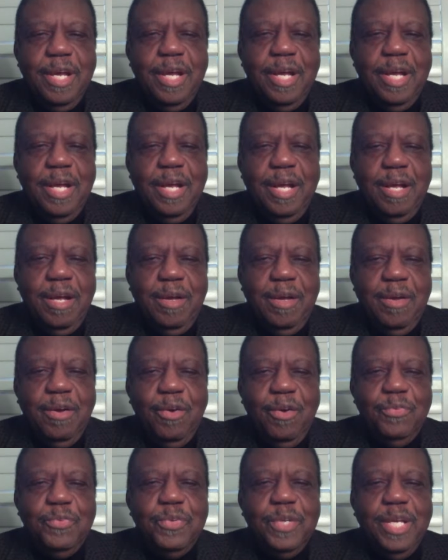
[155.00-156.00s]
uh,
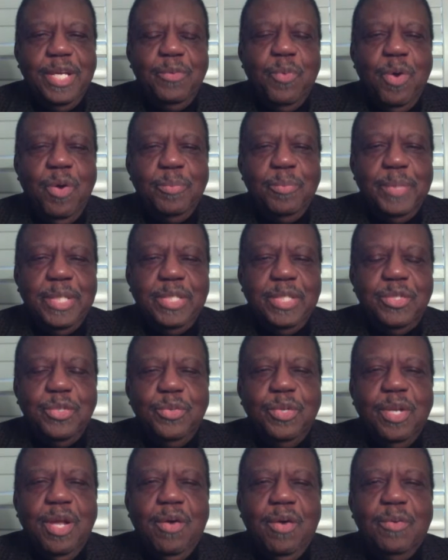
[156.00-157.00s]
hopefully it won't be
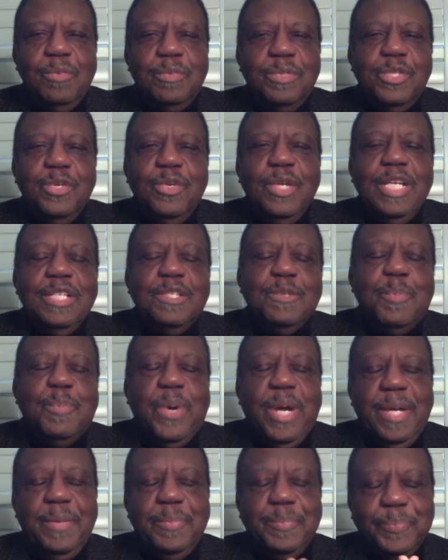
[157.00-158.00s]
too long. So let's
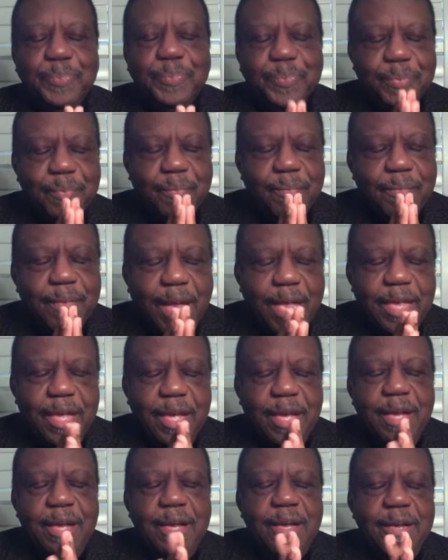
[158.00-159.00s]
pray.
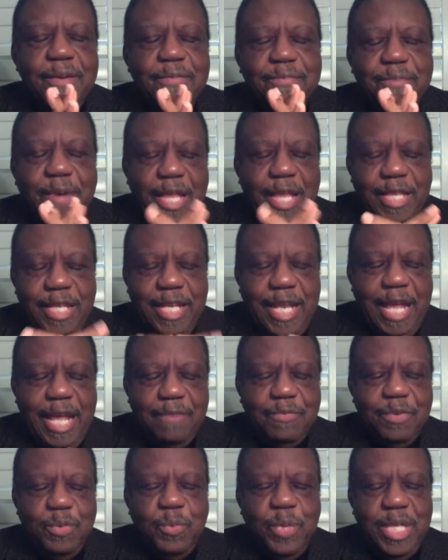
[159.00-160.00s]
Father in
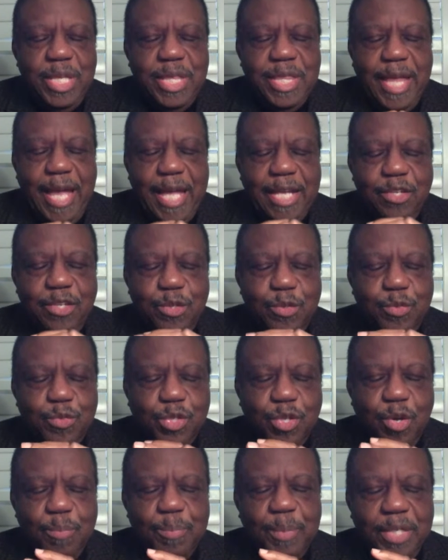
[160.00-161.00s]
heaven, we thank you
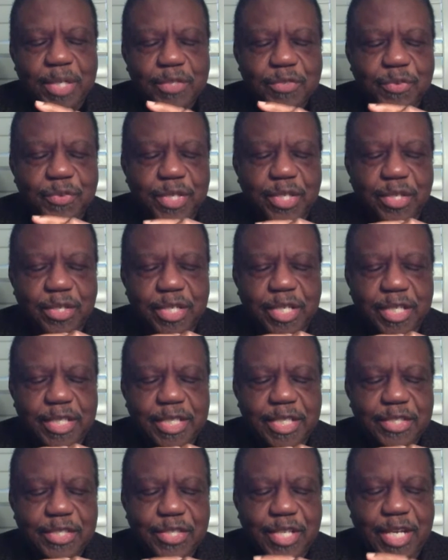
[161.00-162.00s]
so much for your
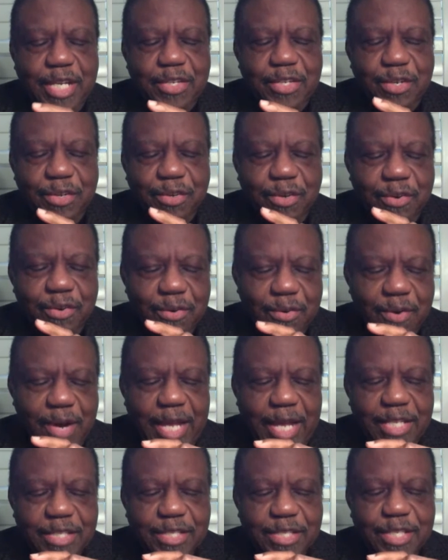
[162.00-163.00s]
goodness and your
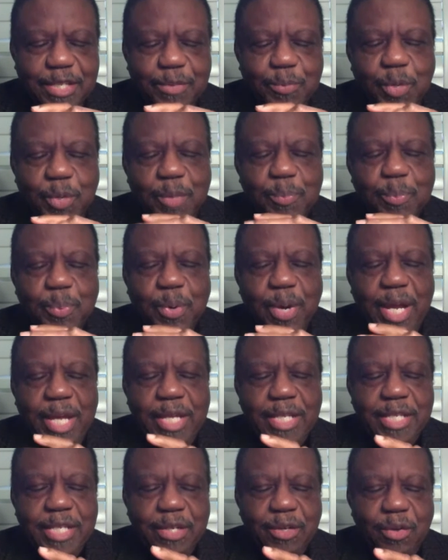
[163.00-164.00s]
grace. And we
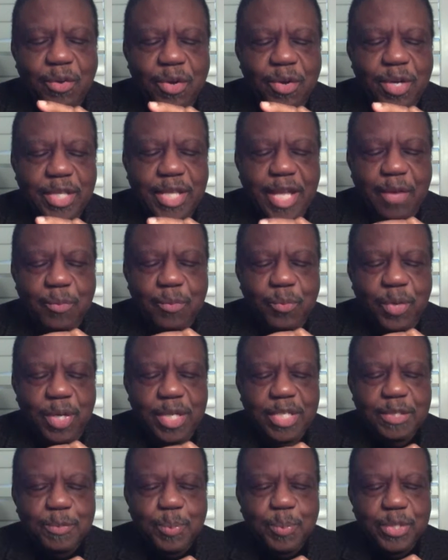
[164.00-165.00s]
pray, dear Lord, that
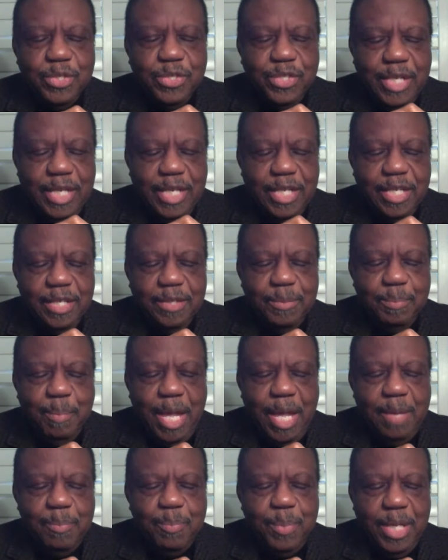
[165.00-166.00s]
what is presented
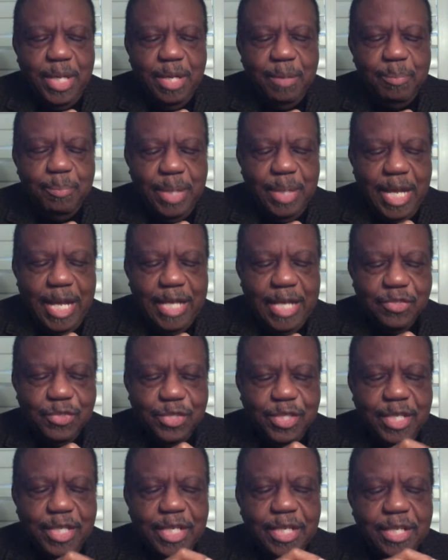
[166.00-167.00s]
may be a
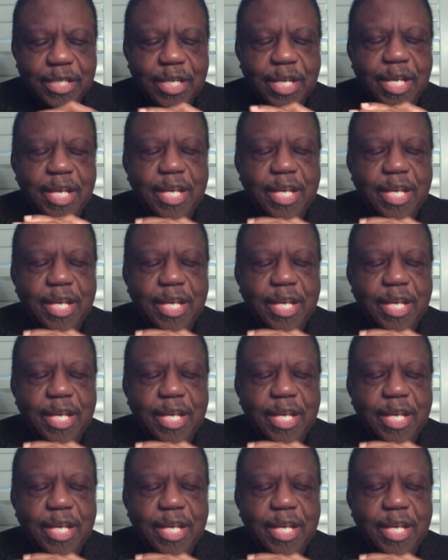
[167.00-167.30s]
blessing